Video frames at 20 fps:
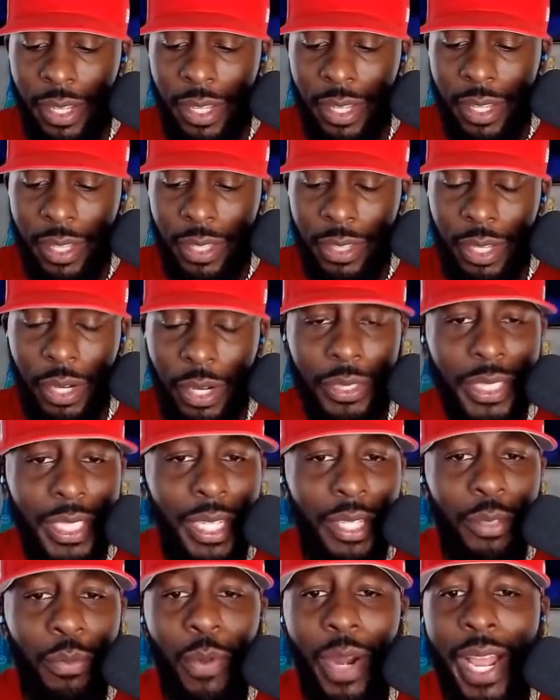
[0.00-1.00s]

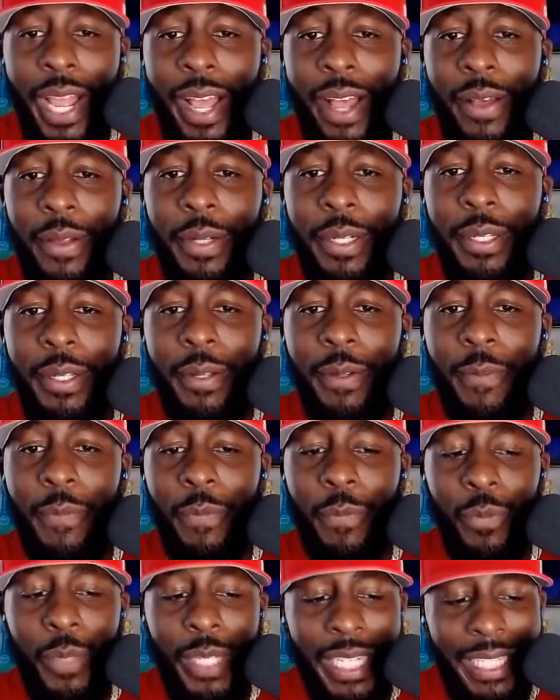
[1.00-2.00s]
13th round,
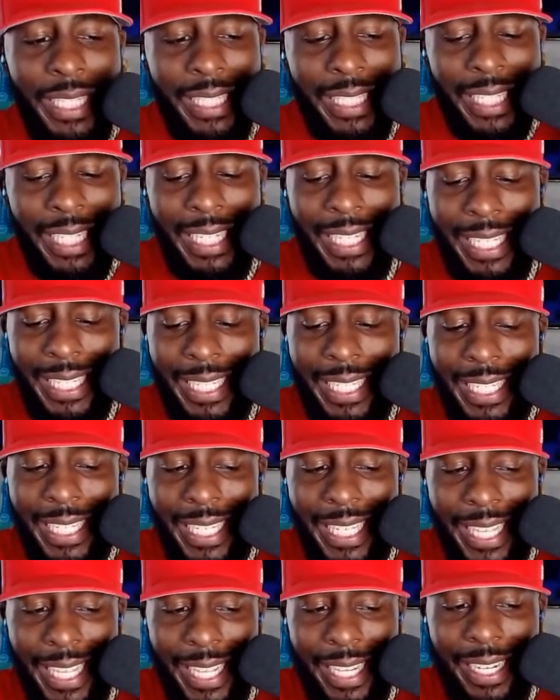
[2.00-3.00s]
we didn't
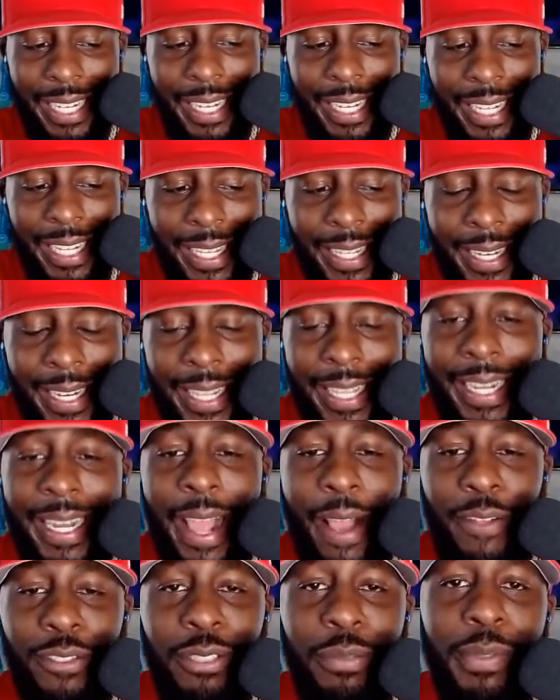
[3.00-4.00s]
get any
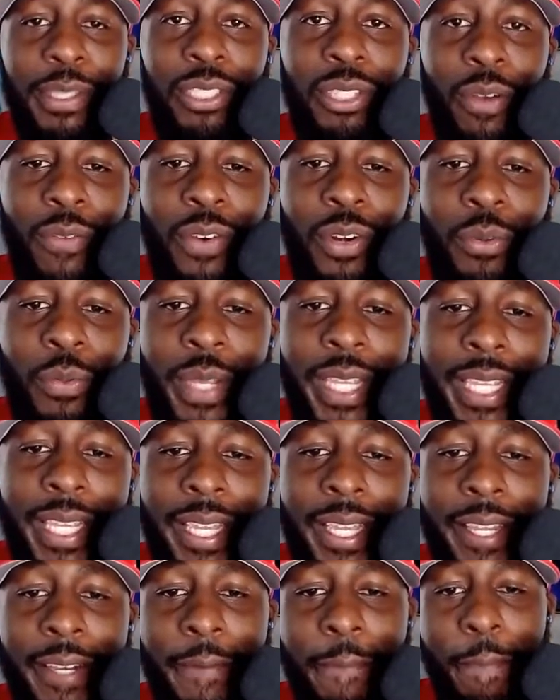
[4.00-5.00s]
announcements over the
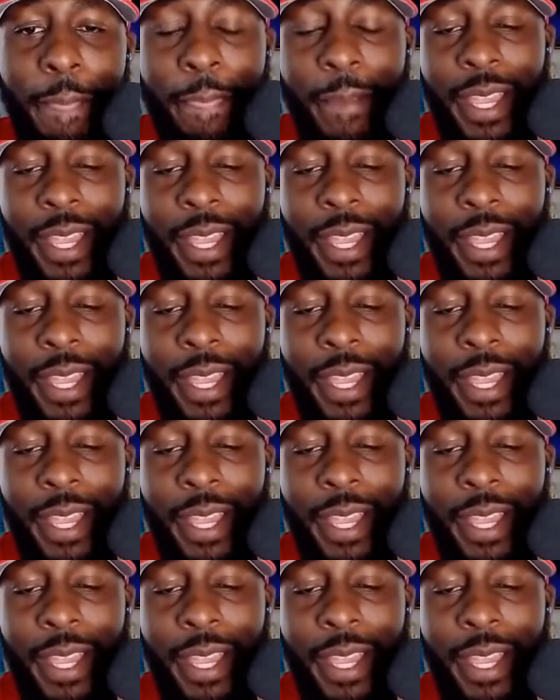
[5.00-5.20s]
weekend